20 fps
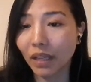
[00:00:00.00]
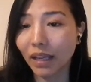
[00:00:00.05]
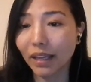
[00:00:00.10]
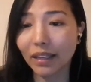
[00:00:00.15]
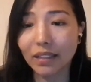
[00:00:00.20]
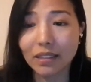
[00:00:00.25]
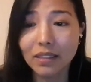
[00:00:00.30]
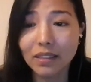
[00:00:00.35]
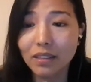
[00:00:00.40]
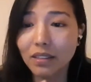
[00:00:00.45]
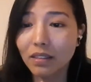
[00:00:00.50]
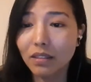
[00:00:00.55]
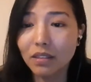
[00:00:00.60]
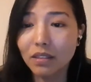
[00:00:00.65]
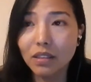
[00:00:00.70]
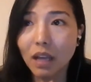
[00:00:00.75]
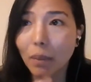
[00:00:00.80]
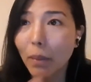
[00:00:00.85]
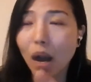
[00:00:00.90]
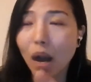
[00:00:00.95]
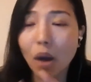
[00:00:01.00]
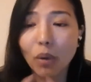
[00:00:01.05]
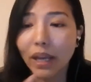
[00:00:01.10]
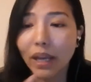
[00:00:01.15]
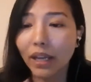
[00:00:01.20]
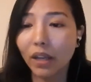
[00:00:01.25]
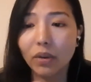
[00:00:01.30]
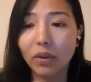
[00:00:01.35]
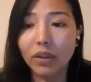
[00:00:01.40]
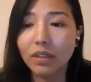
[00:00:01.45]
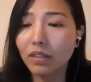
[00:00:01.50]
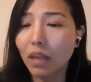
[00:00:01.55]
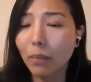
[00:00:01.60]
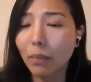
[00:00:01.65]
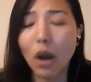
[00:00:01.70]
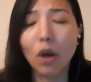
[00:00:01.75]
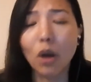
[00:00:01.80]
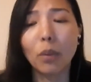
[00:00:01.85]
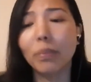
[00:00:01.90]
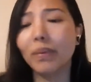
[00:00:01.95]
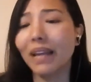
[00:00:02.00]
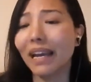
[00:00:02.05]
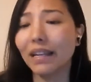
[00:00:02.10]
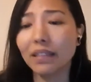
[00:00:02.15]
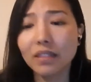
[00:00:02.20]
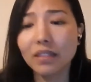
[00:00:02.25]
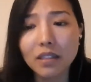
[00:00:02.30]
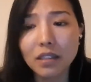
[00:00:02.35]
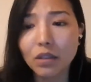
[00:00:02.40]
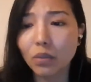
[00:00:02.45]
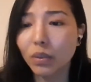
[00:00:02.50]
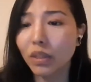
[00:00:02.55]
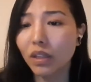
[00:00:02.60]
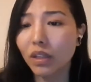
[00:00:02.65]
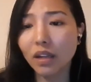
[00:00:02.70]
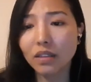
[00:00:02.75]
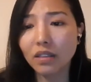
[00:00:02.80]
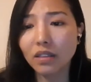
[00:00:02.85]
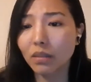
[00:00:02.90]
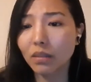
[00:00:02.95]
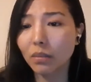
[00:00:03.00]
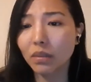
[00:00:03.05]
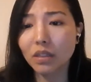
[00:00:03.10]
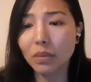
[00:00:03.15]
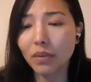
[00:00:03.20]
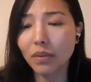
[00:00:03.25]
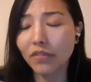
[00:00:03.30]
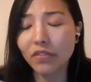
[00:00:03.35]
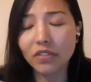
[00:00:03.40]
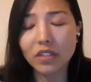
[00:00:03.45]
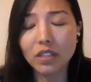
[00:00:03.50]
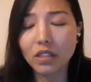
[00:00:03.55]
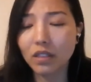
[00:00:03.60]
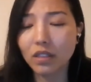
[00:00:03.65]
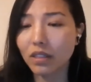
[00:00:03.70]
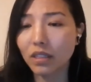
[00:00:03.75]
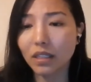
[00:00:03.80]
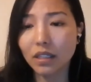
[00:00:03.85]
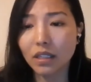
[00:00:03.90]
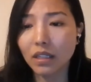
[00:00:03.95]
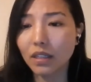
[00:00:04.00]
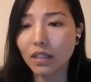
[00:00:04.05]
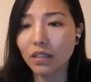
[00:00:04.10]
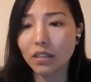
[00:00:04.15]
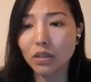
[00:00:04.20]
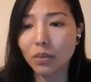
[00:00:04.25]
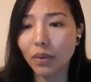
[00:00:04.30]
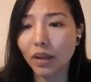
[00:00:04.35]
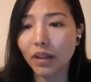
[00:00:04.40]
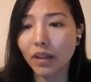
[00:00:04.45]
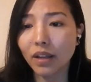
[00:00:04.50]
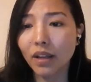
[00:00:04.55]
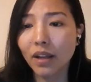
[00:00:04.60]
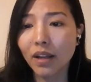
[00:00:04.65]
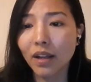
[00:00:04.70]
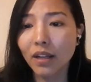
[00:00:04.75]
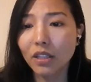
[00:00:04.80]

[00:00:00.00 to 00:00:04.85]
is somehow it somehow blends with customers' preferences and needs as well.